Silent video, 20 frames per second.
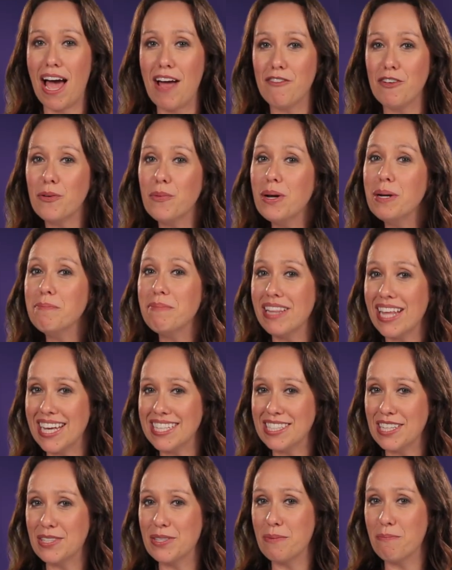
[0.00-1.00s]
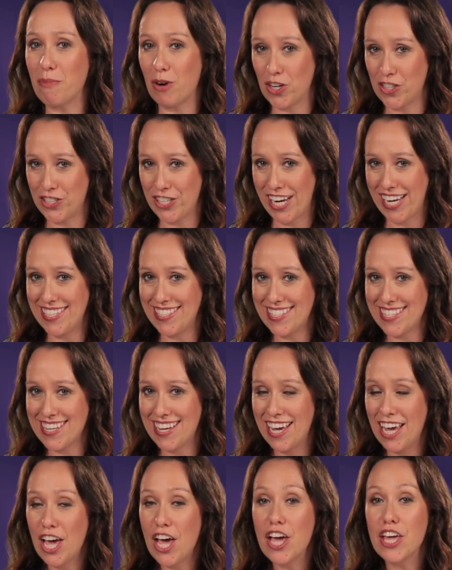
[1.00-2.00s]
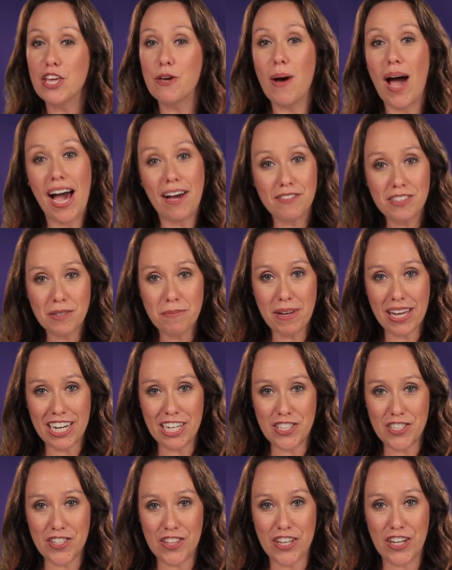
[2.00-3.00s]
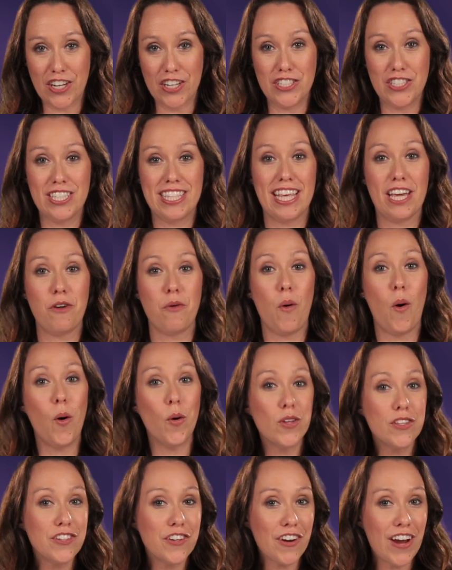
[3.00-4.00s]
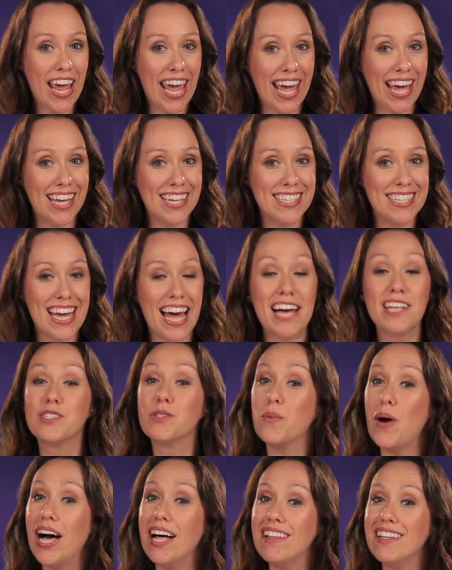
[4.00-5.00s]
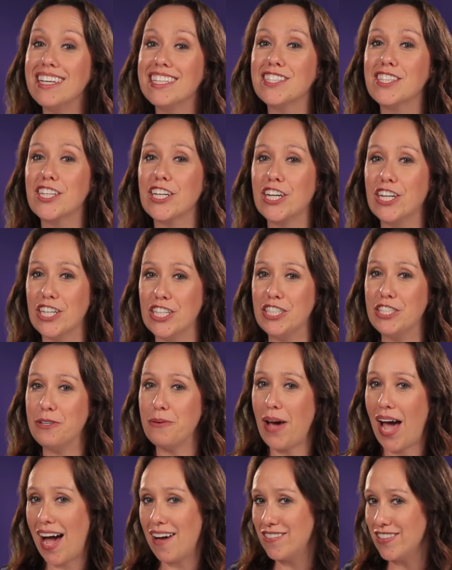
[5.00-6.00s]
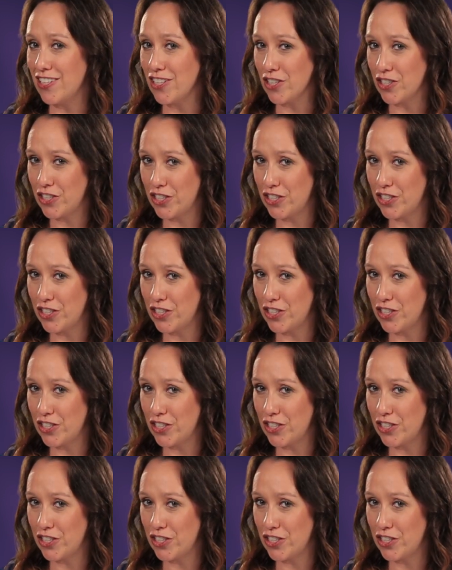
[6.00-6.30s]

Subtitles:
everyone plays as a merchant. You have to manage the goods that you hold in your hand as well as the goods you have in your